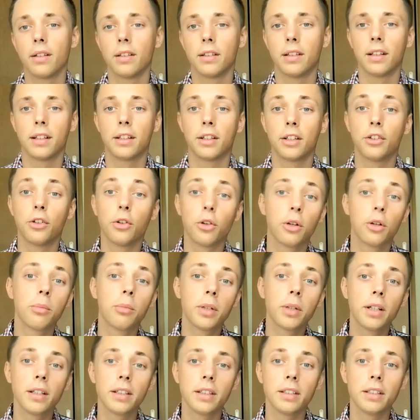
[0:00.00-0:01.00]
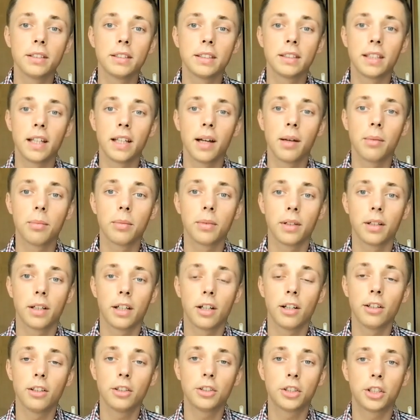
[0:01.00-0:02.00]
that are normal in some
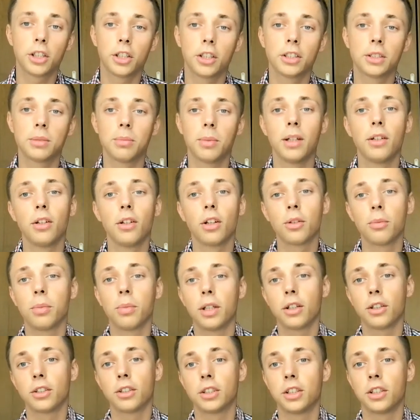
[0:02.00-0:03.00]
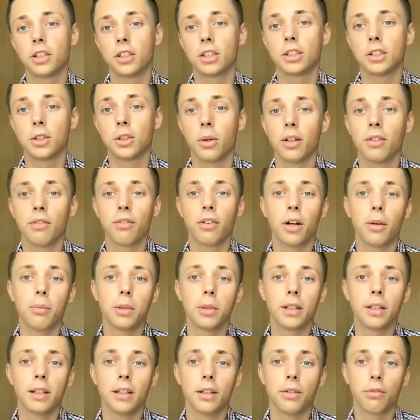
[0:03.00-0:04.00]
cultures may not be considered so
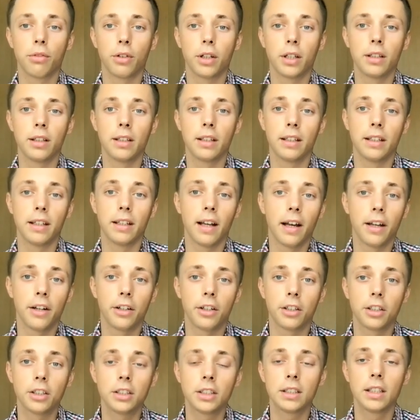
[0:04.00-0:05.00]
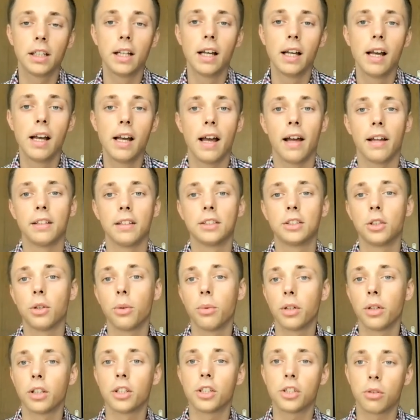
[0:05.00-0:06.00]
environmentally friendly in others. And so
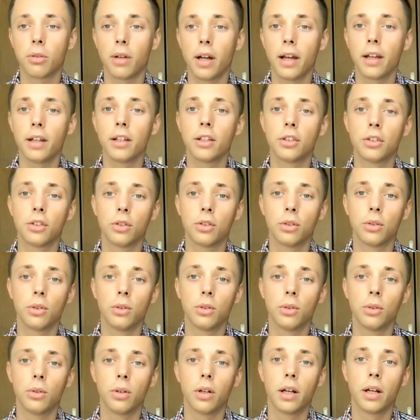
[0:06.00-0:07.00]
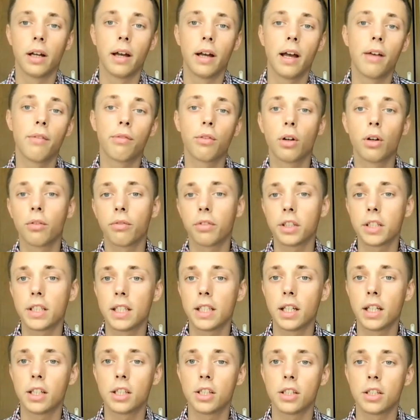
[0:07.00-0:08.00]
we are trying to have
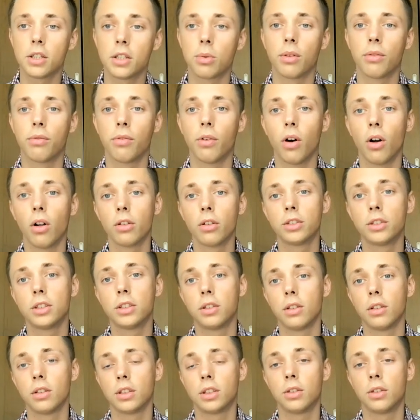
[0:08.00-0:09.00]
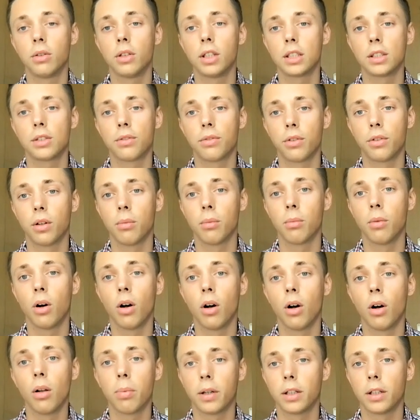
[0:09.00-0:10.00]
conversations with all students from
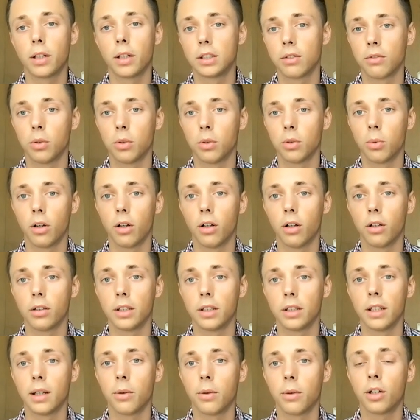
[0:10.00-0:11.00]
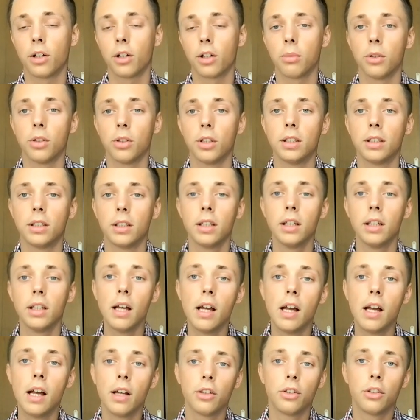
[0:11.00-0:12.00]
all parts of the world in our community
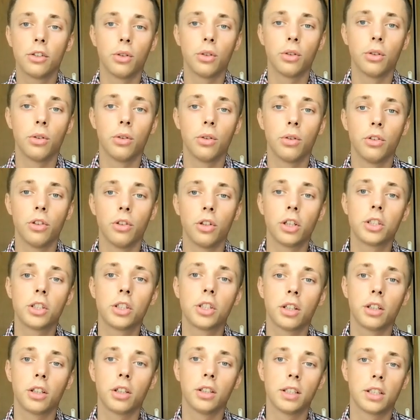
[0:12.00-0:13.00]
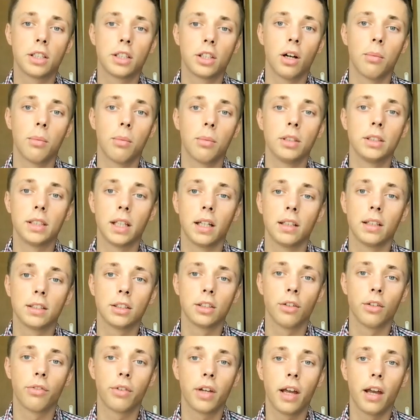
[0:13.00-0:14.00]
to nurture this common sense
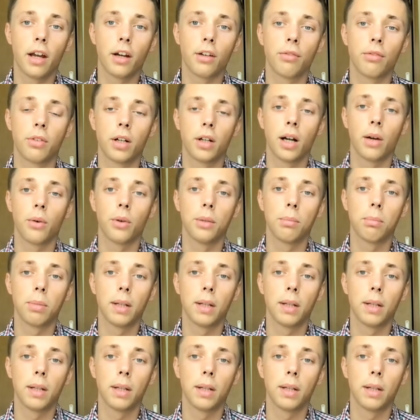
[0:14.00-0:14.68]
of care for our